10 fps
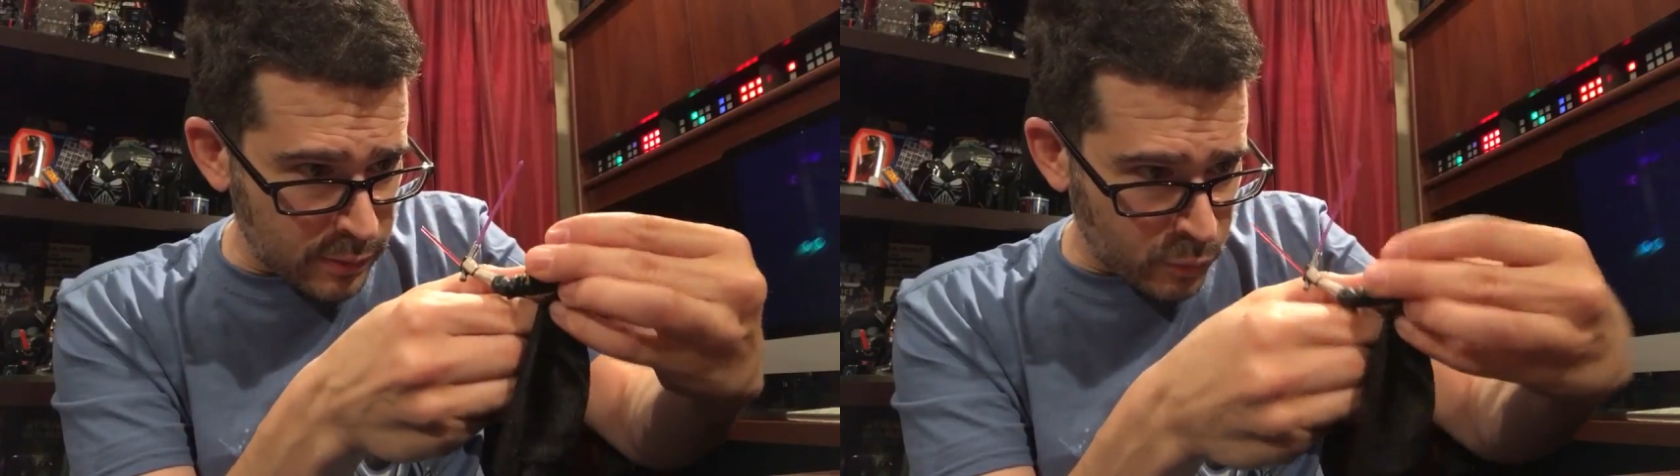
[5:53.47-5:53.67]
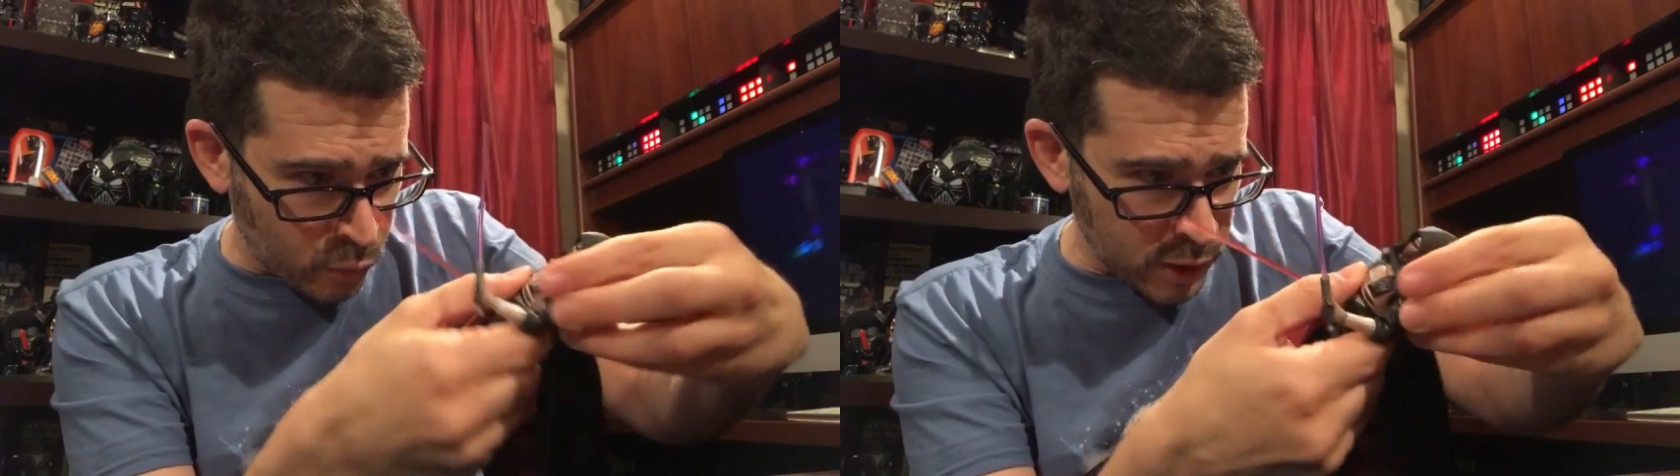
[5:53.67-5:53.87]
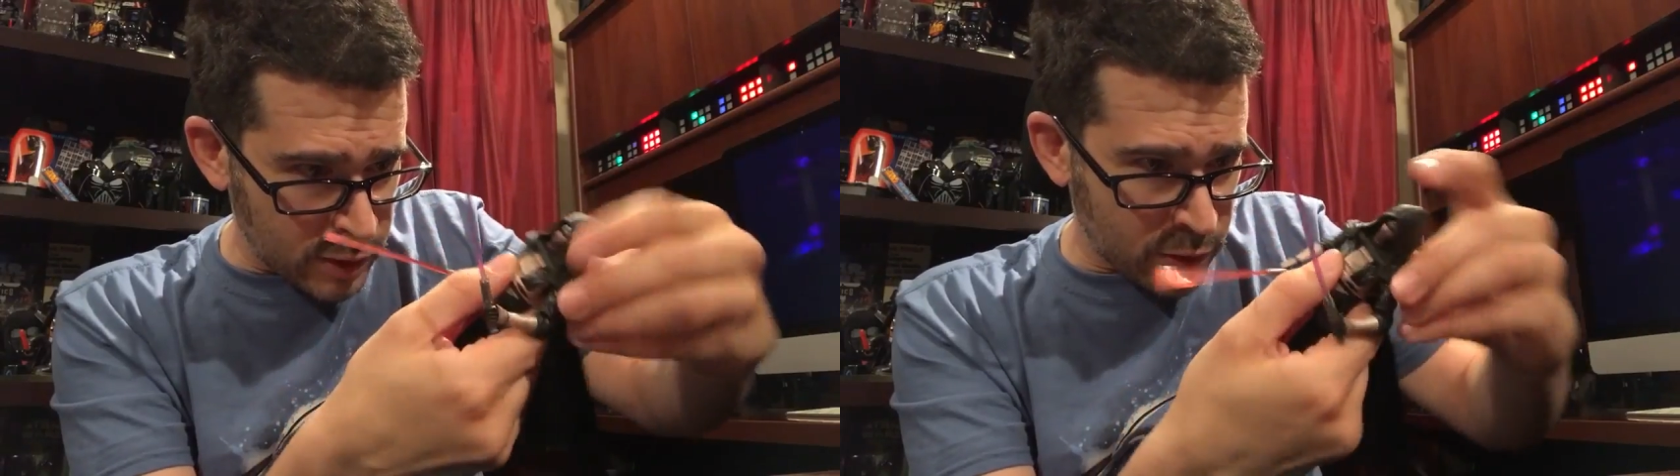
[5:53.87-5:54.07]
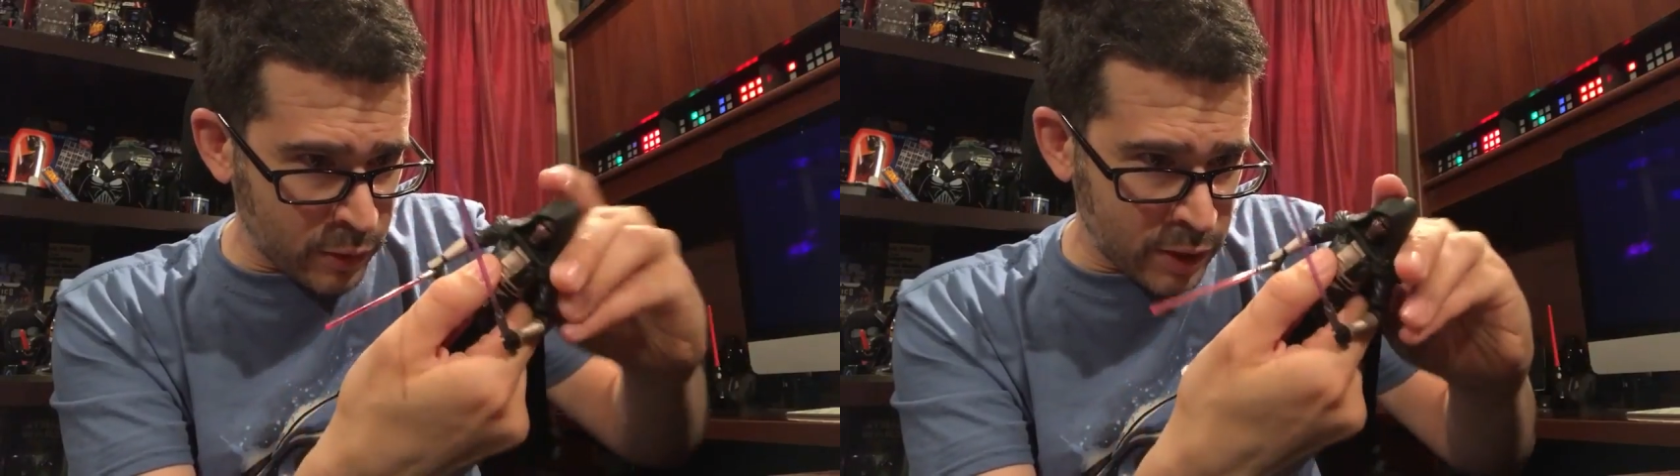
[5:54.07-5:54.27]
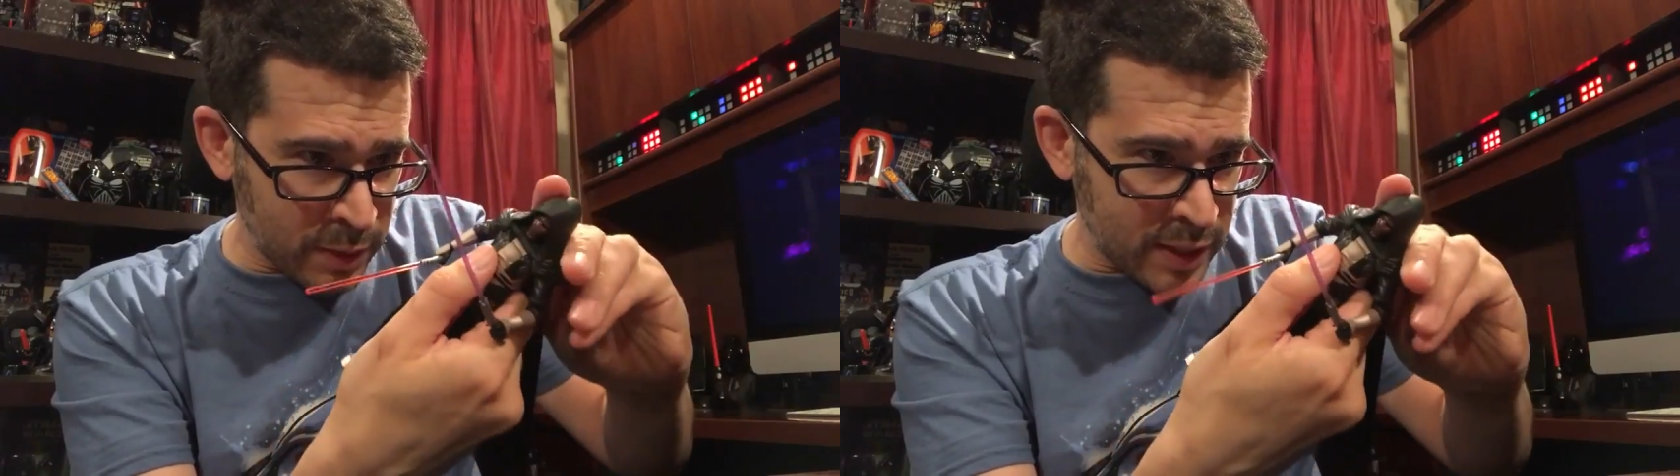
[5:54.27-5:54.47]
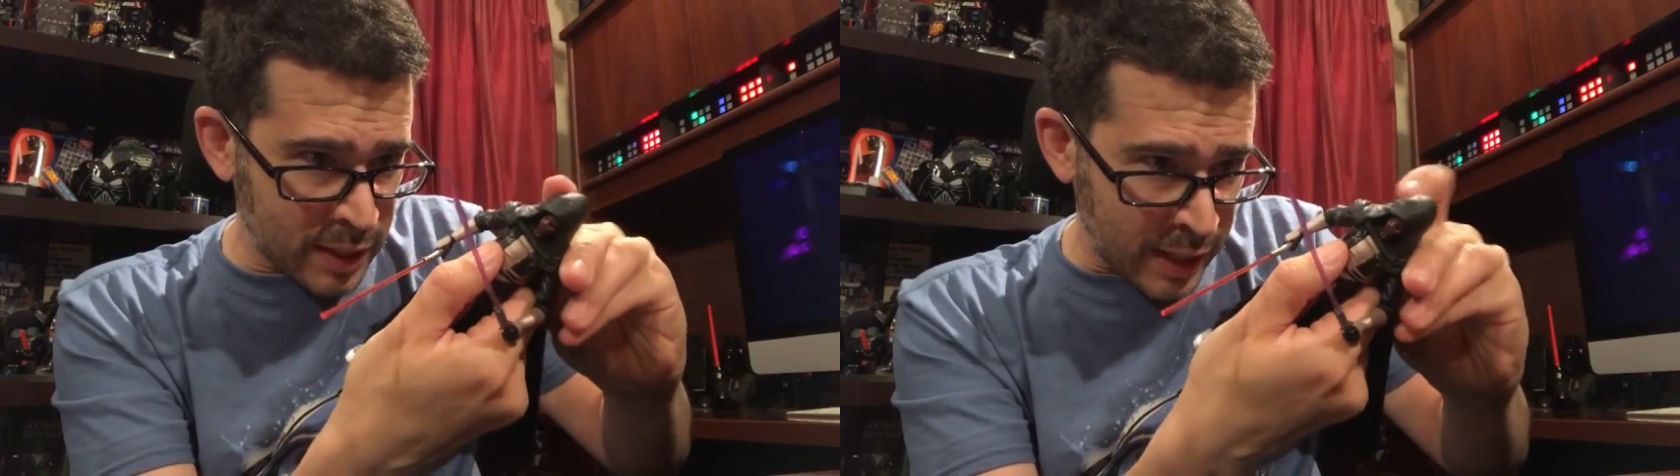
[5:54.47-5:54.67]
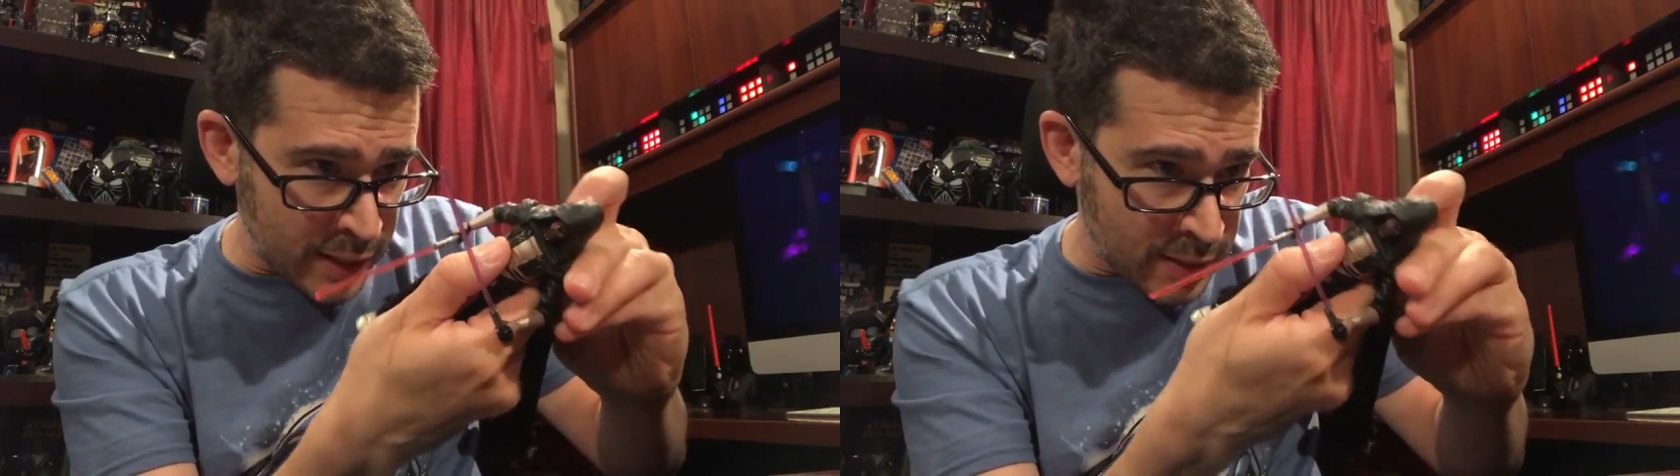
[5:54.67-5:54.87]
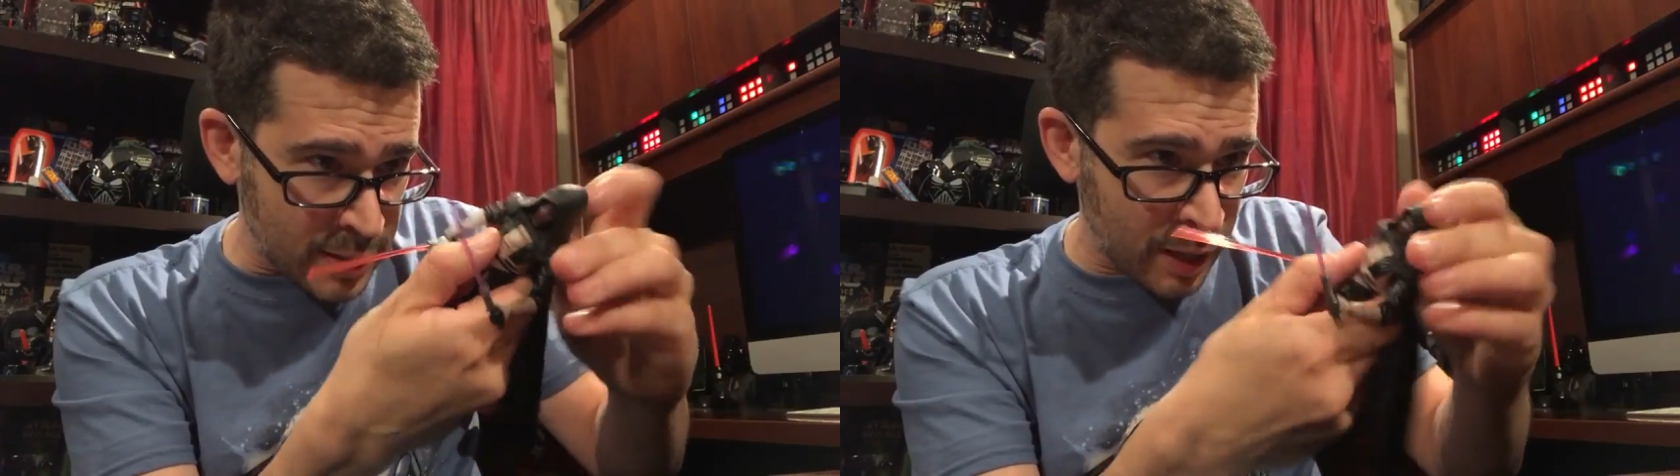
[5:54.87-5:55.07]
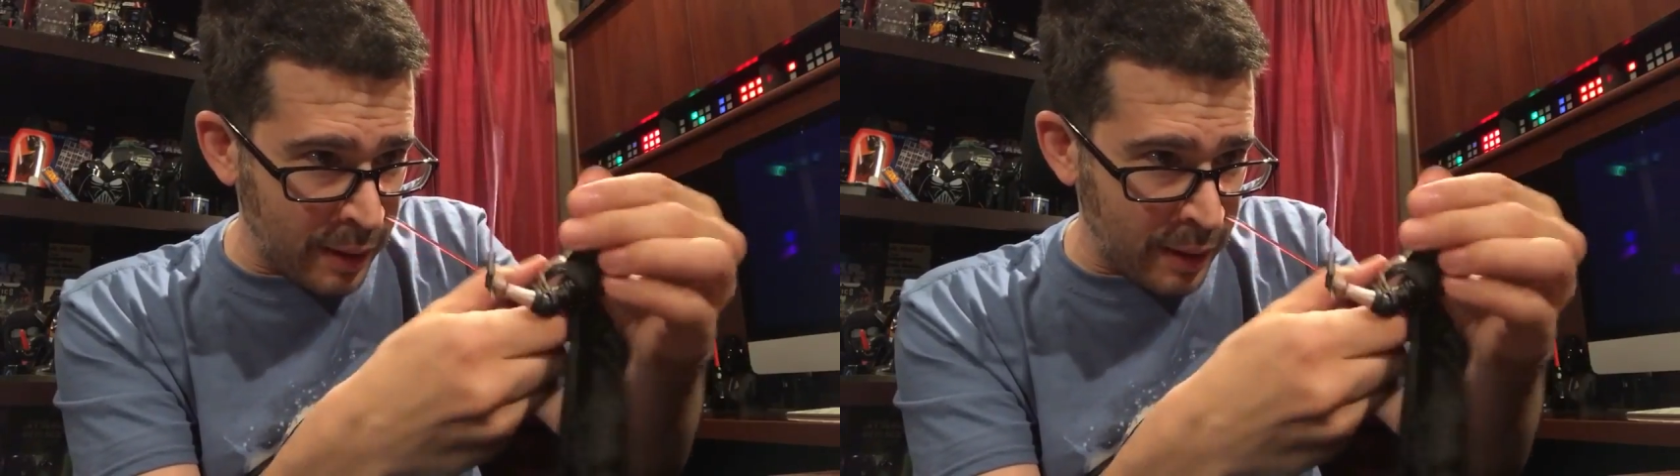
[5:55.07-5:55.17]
what's going to be nice